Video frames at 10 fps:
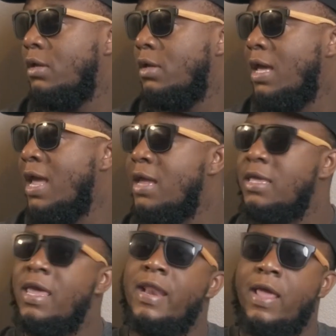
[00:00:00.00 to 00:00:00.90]
And,
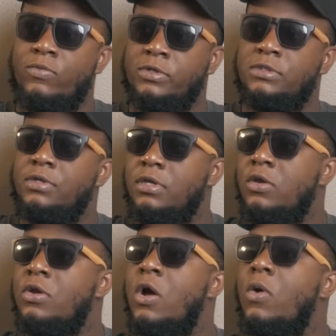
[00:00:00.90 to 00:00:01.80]
yeah, they was,
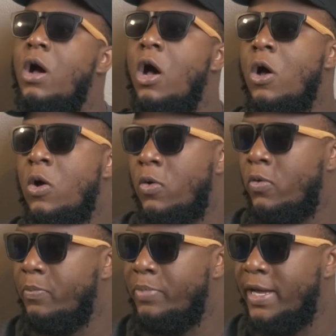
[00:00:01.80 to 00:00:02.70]

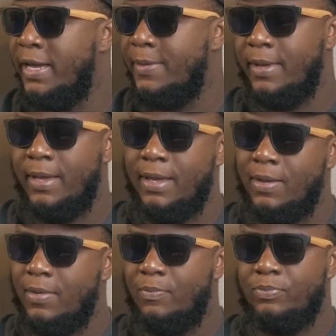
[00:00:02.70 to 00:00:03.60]
on, but
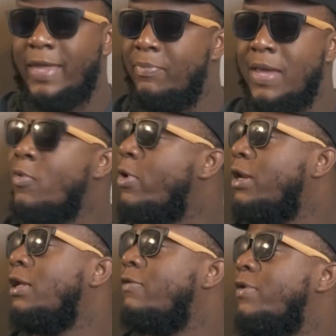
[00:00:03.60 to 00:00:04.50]
people weren't
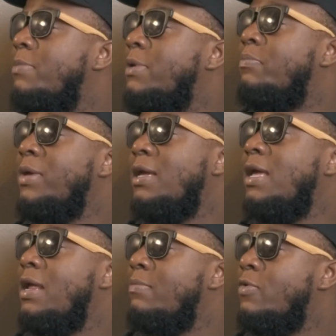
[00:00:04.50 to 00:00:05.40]
looking for them to be
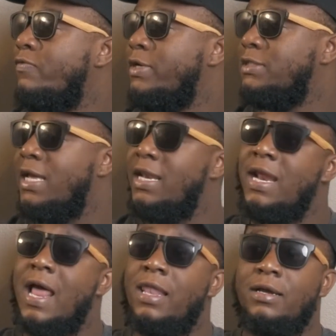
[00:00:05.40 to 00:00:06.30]
in movies. Yeah. And
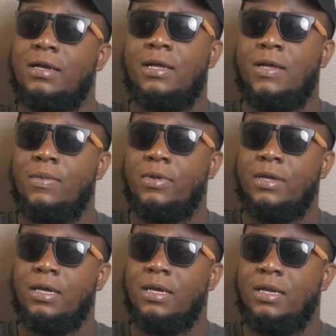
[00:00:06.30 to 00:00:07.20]
then I look up.
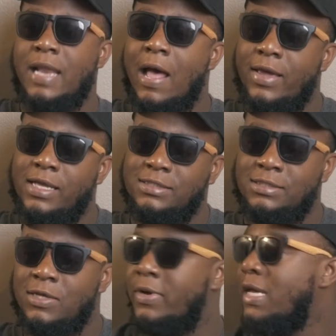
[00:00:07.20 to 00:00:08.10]
Now Ezzy
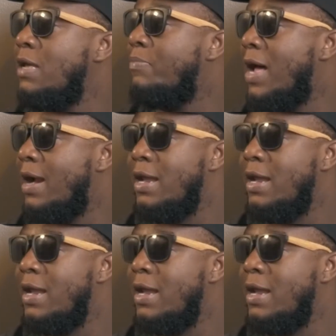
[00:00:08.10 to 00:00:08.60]
is on Empire.